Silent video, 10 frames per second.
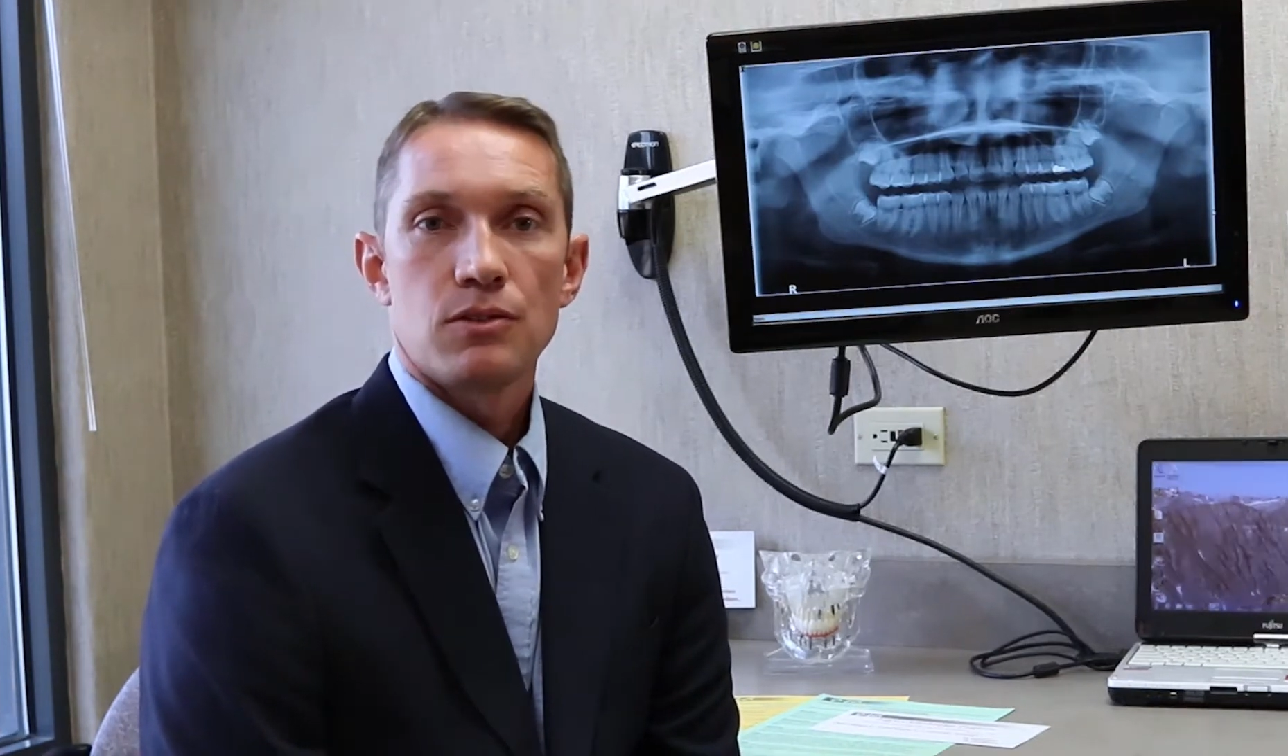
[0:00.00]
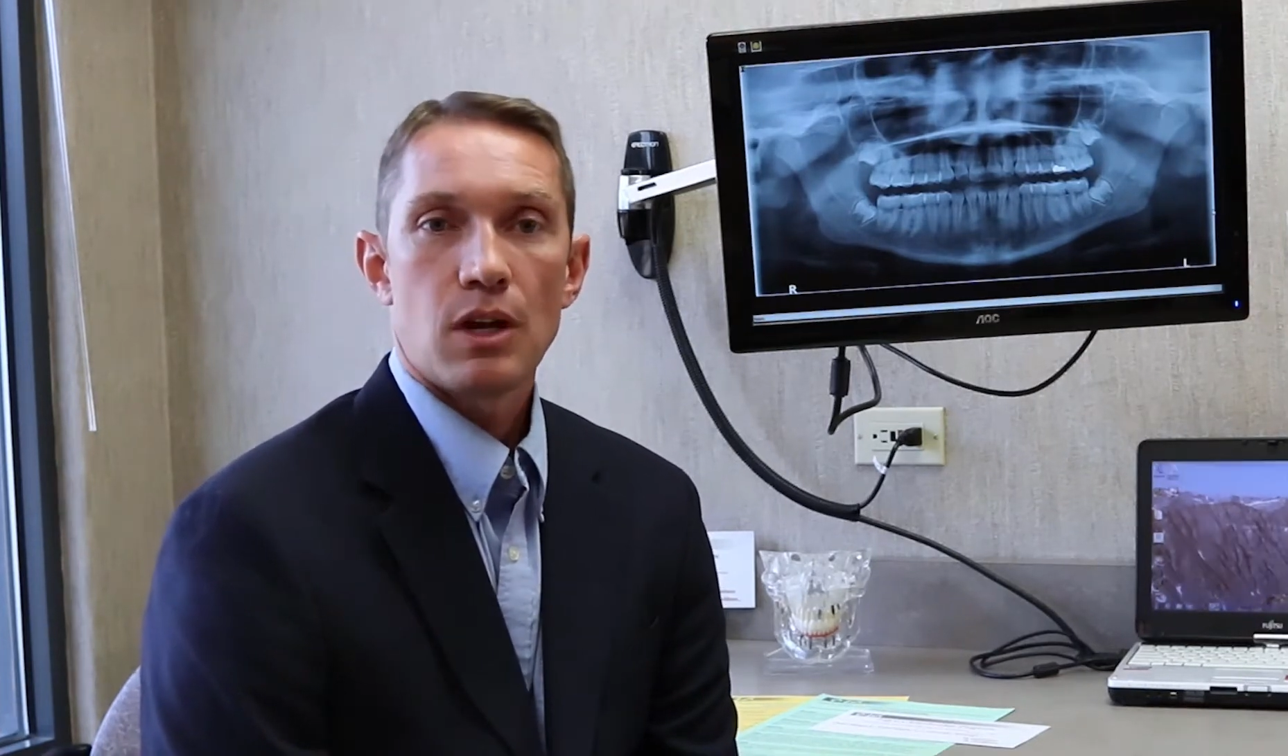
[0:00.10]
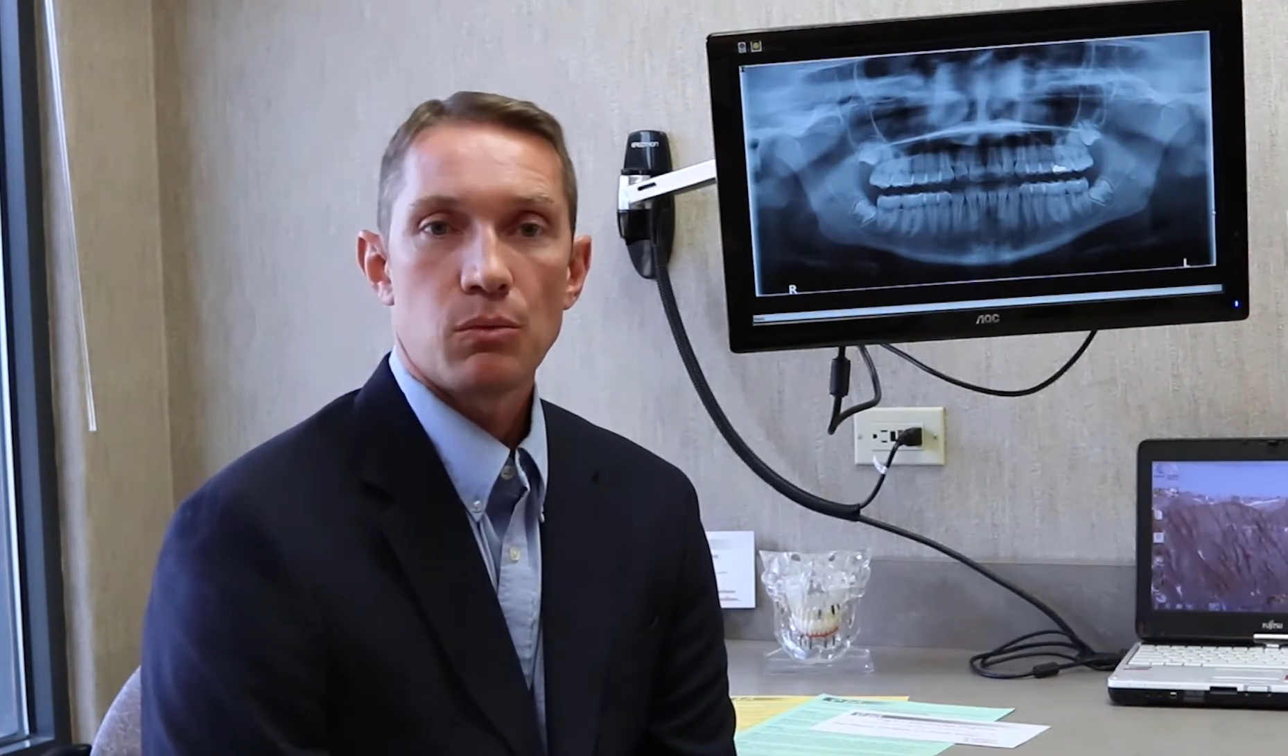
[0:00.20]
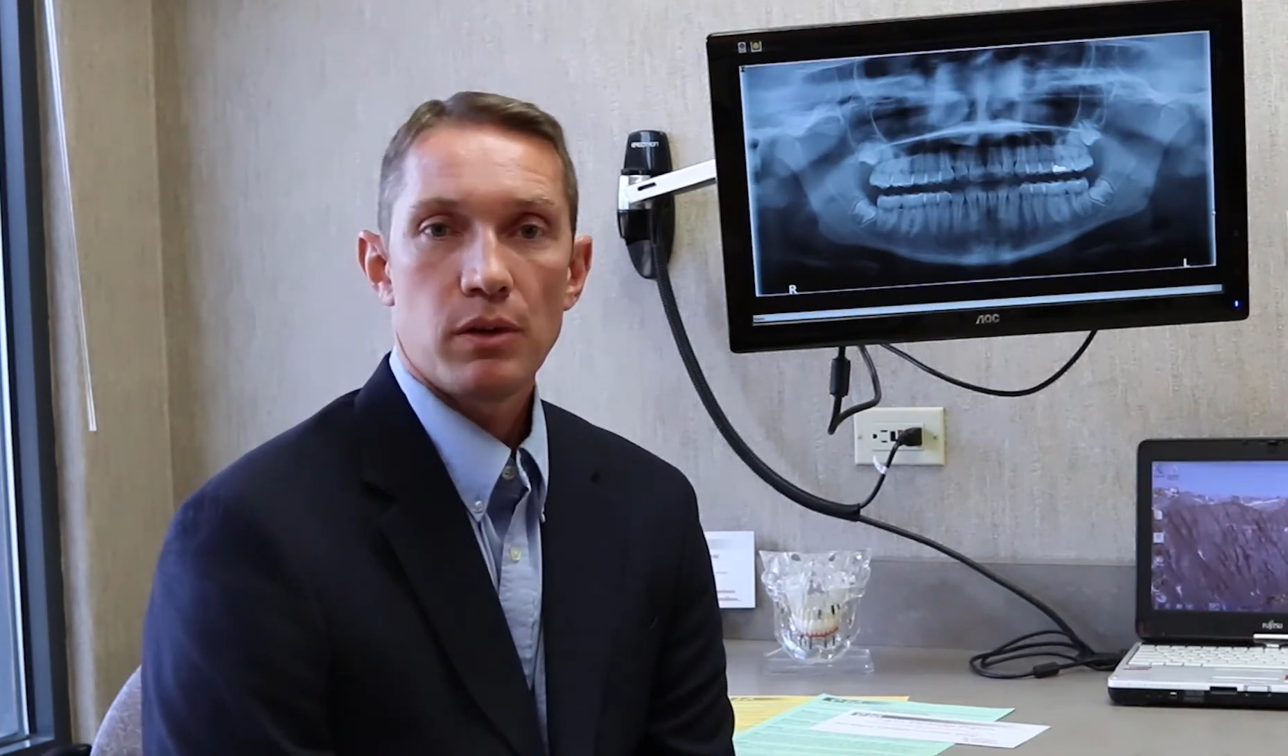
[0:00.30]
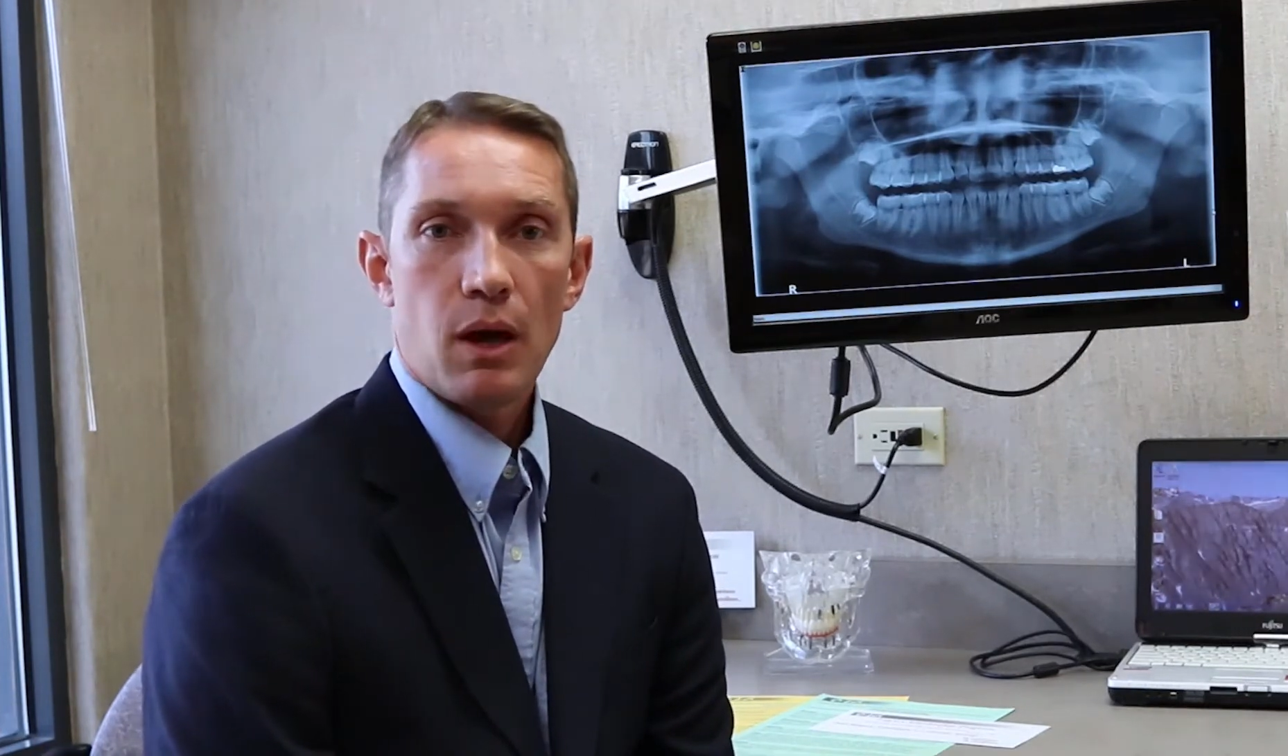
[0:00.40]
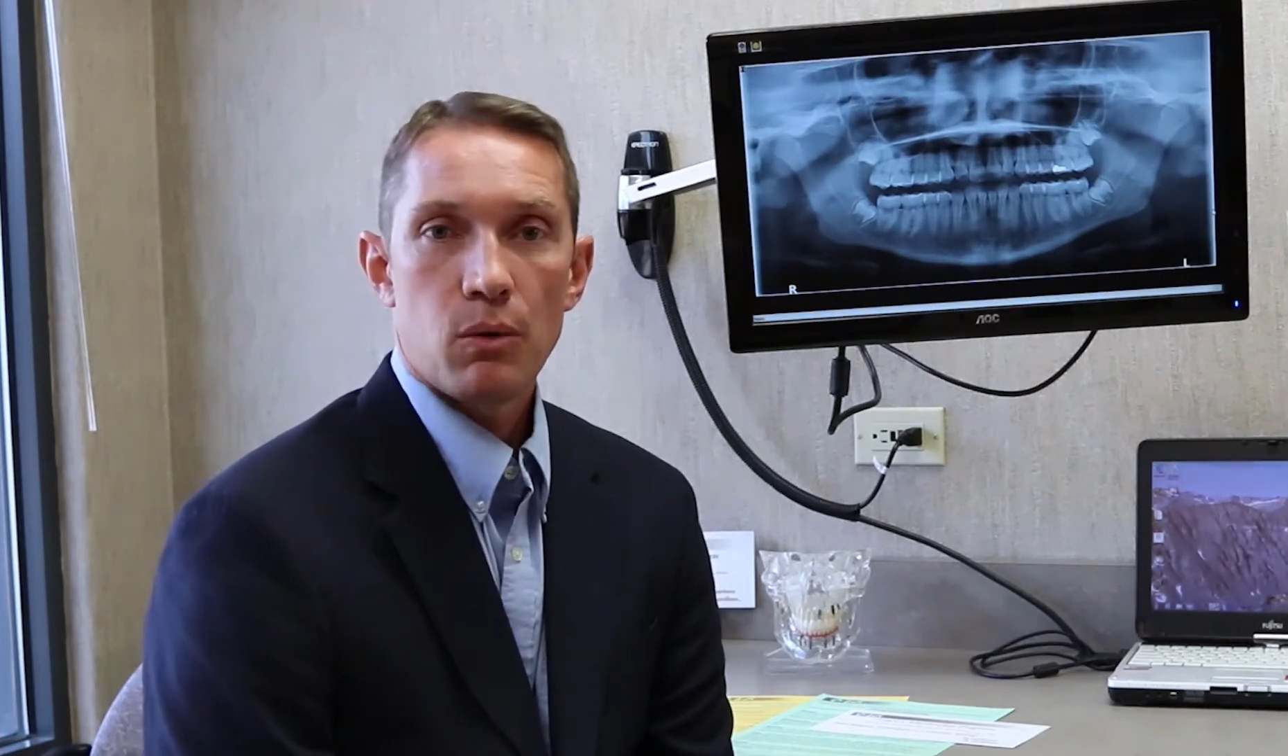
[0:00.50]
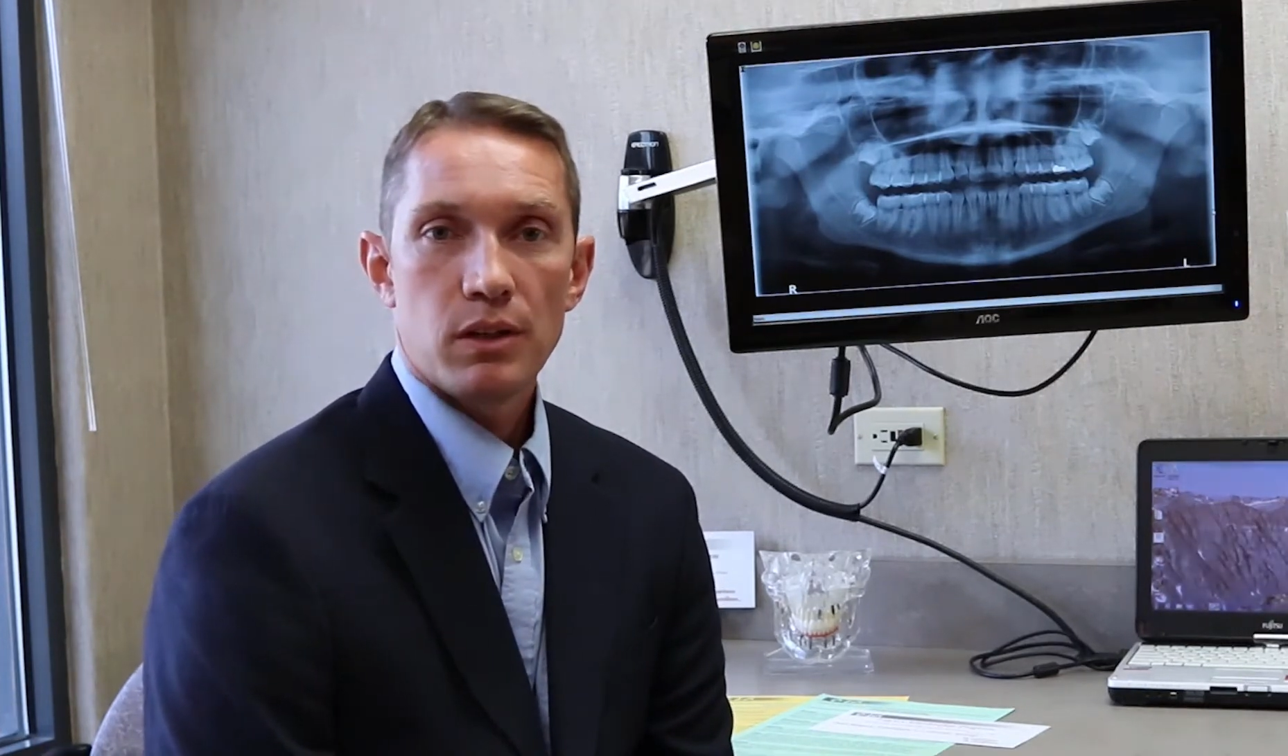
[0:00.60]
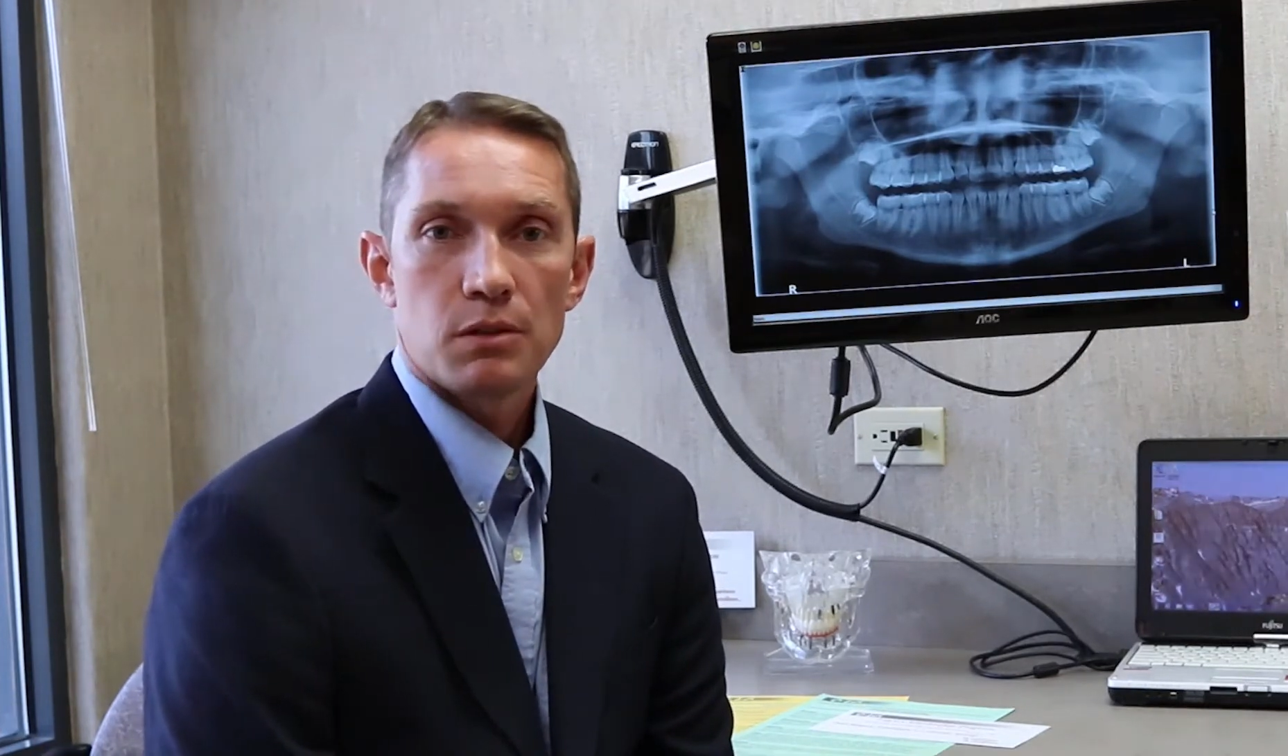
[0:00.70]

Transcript: Generally, I would